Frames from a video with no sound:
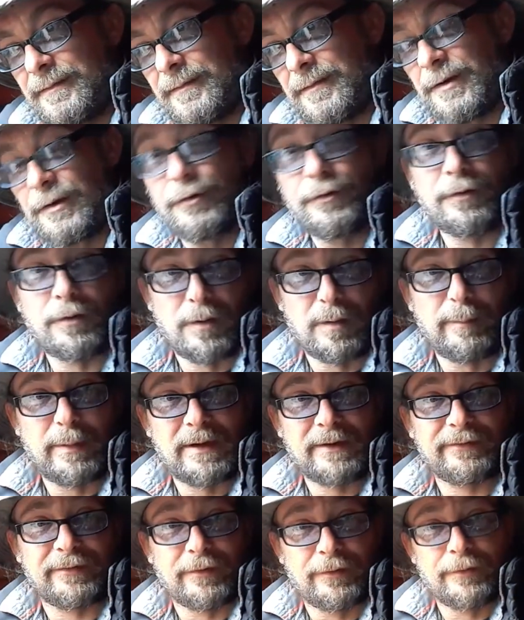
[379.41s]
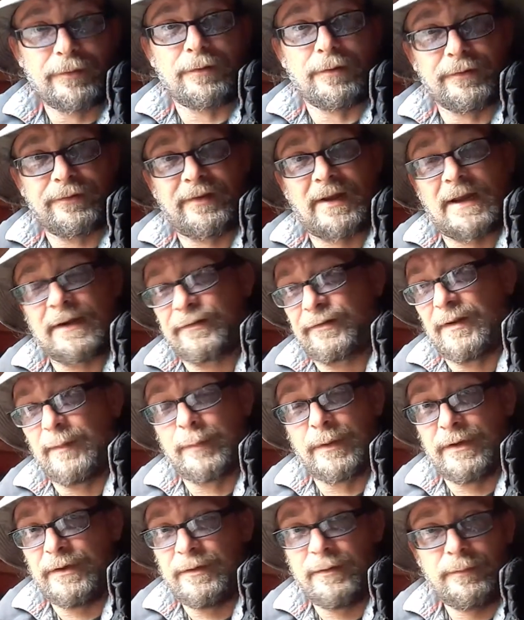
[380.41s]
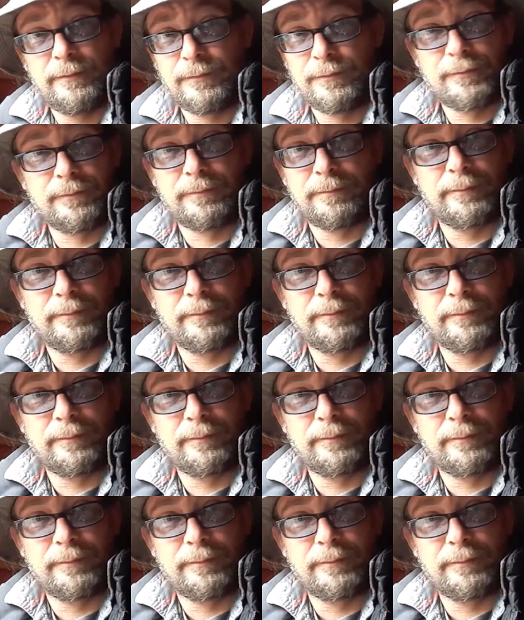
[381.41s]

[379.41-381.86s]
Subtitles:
I could have got a bus, I could have got a taxi, but I